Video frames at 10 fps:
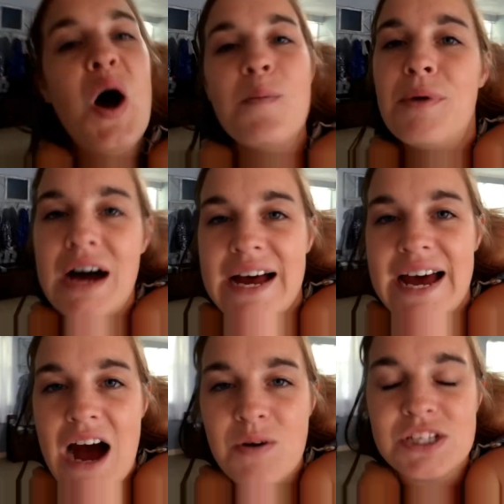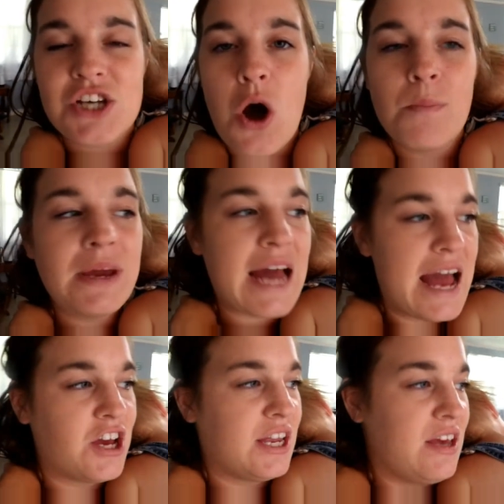but I was hoping
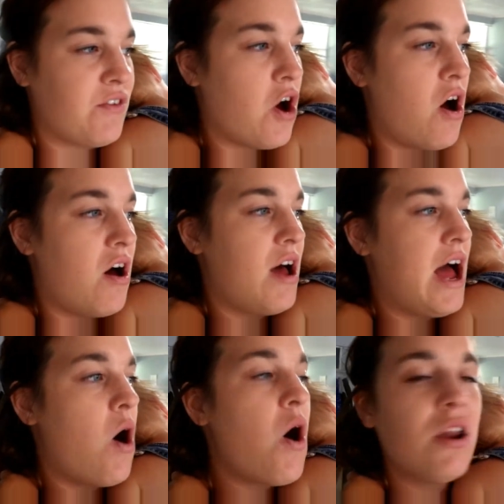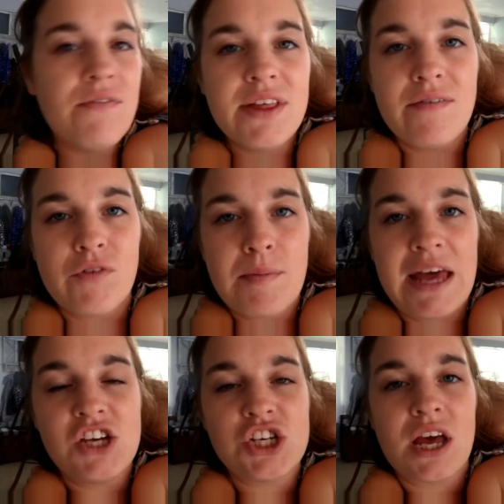I could give y'all all of the
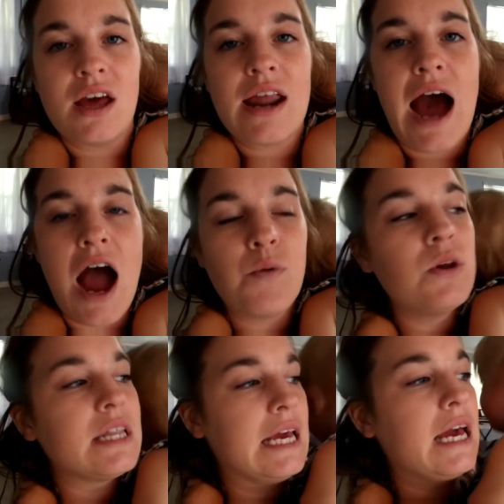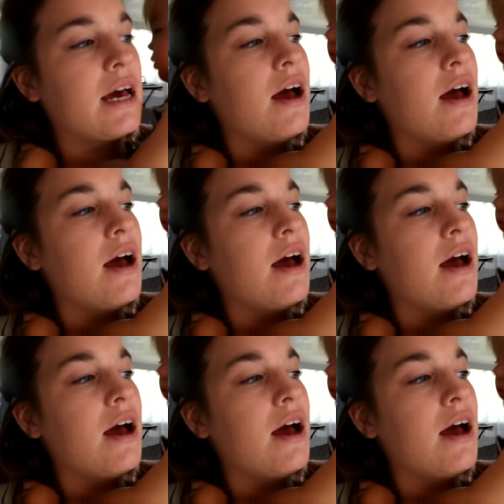information. I will link